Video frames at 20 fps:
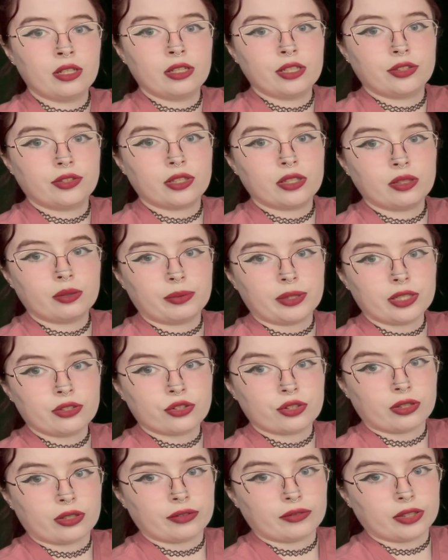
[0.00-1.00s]
took a
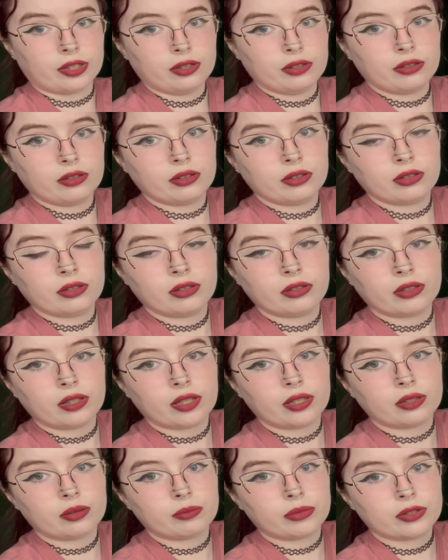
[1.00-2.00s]
picture of it,
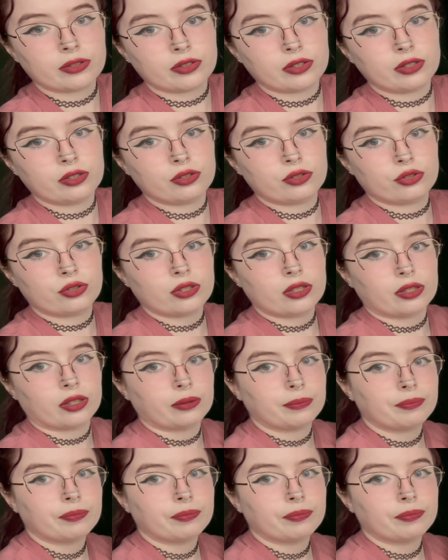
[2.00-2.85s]
and then proceeded to draw it.